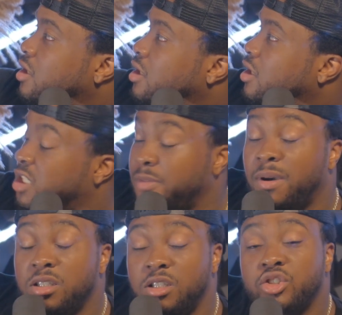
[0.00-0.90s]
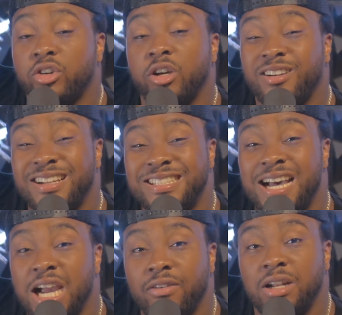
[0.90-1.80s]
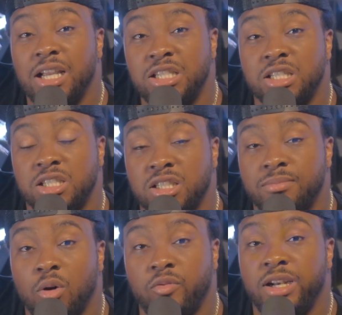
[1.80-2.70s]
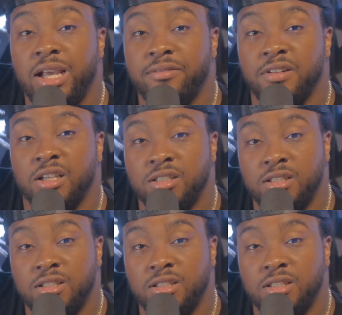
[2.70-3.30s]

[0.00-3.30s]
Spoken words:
She about to destroy her entire relationship over Netflix.